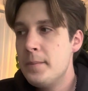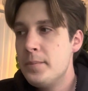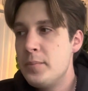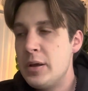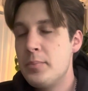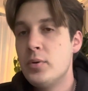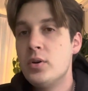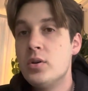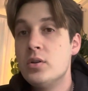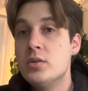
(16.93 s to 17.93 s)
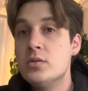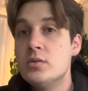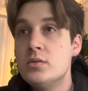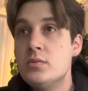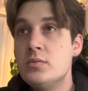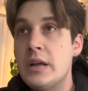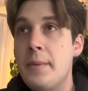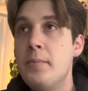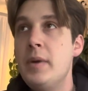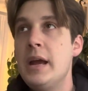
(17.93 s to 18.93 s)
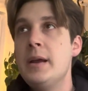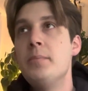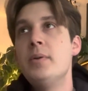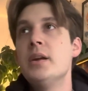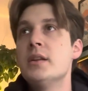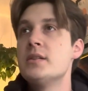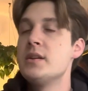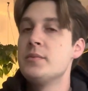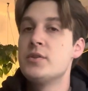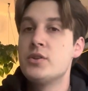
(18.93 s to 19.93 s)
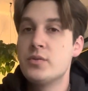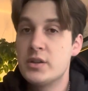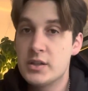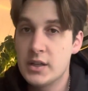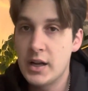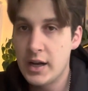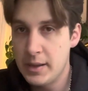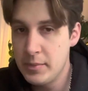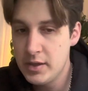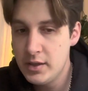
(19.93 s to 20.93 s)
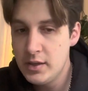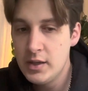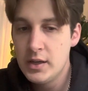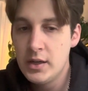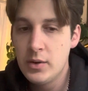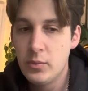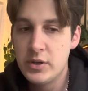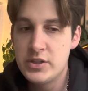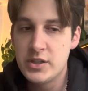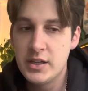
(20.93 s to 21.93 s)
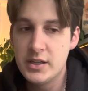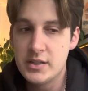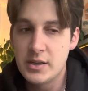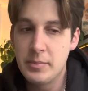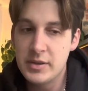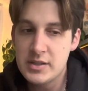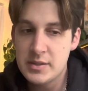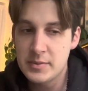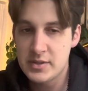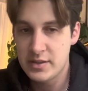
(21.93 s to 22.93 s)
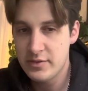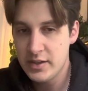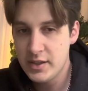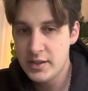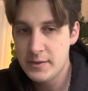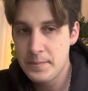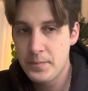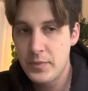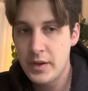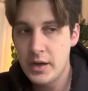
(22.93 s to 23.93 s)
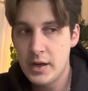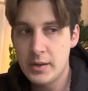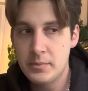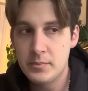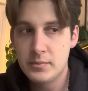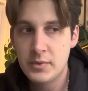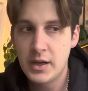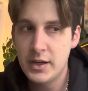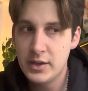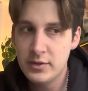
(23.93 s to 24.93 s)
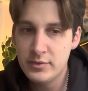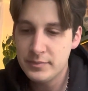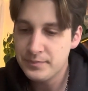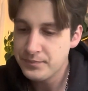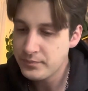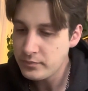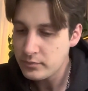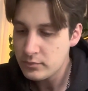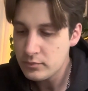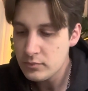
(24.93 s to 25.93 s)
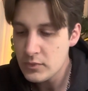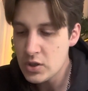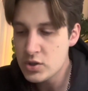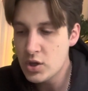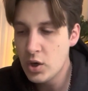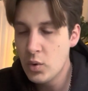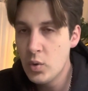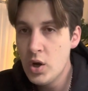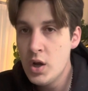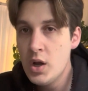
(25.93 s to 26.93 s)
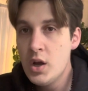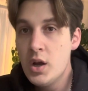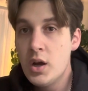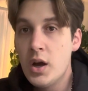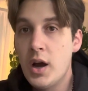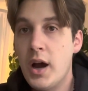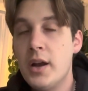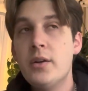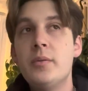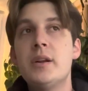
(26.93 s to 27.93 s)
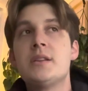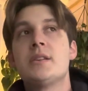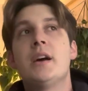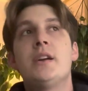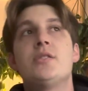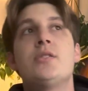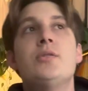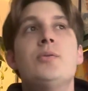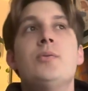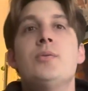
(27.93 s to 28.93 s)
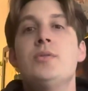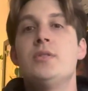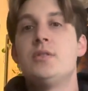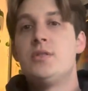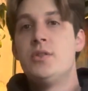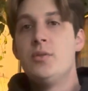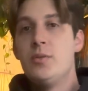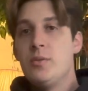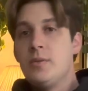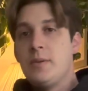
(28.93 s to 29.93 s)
people that may be in the same situation that I'm in, which is a bit specific, kind of. So I know what it's like to do